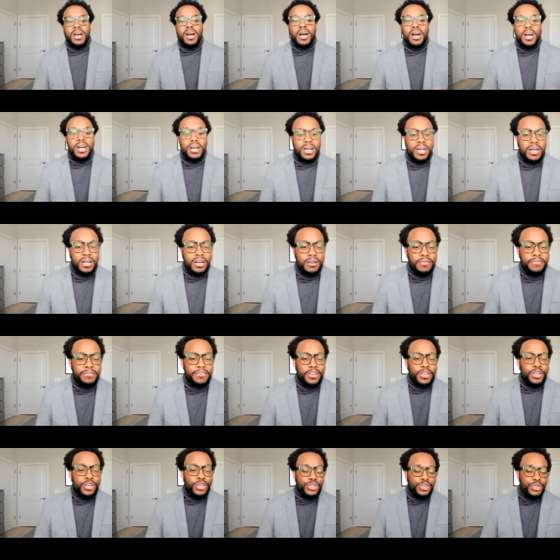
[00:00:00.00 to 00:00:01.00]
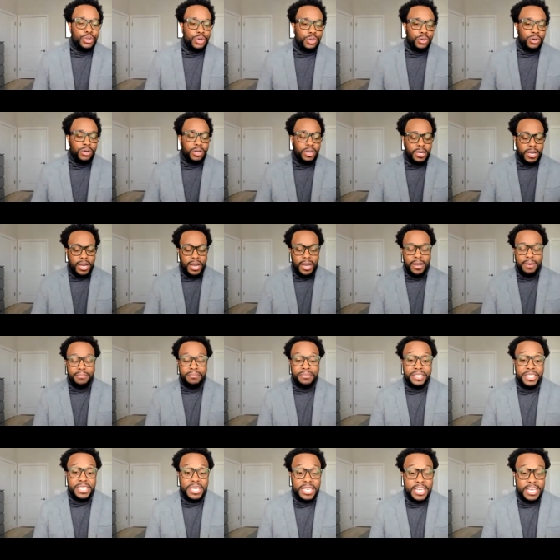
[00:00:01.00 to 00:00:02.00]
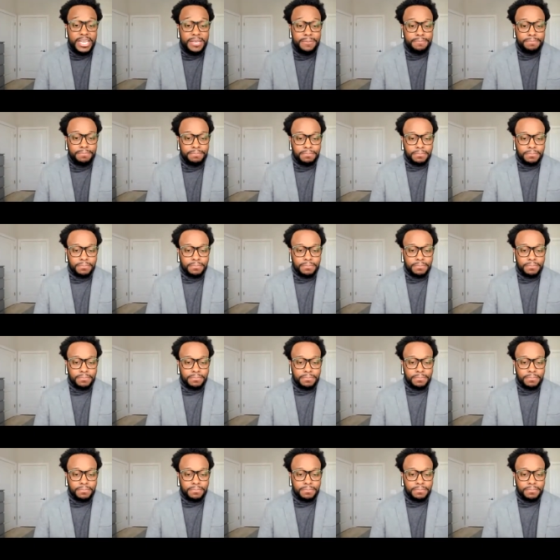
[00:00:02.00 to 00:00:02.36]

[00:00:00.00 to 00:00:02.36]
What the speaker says: of your team